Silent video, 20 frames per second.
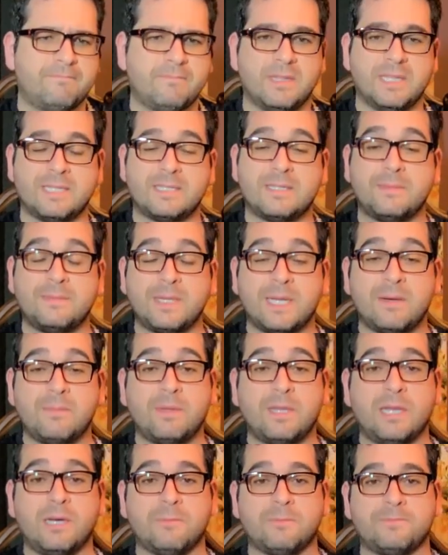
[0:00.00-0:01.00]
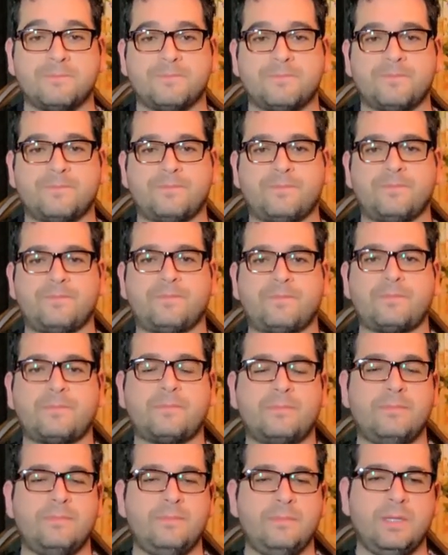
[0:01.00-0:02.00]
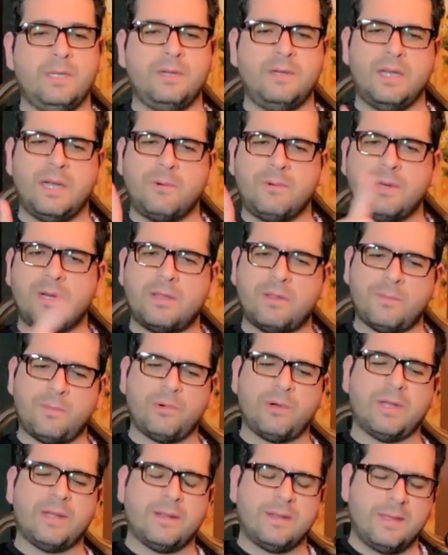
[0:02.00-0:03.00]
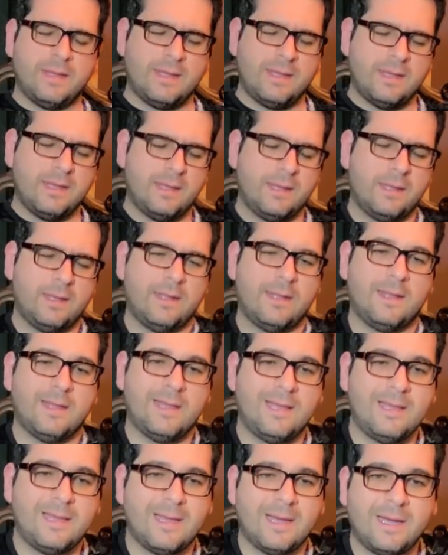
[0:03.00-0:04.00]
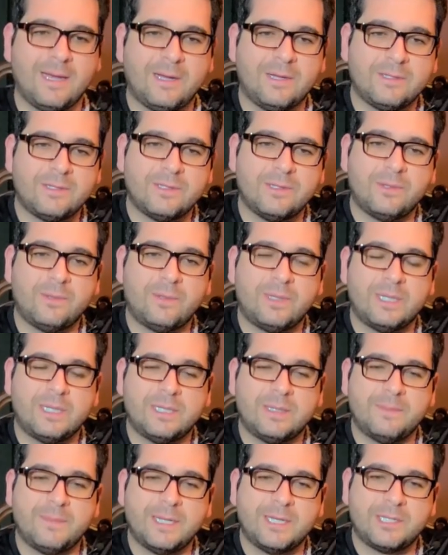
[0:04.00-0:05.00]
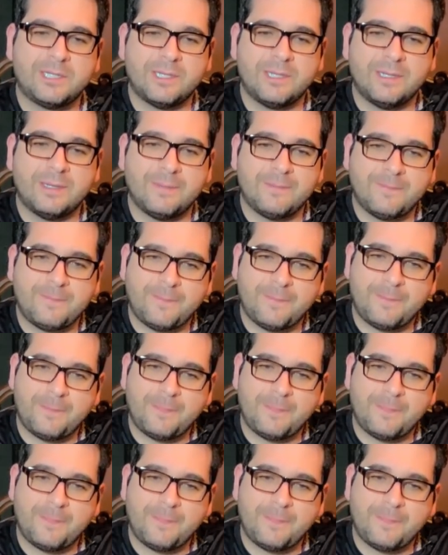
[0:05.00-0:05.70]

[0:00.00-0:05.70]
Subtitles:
list them down below. Oh yeah, one other point. I also wanted to mention,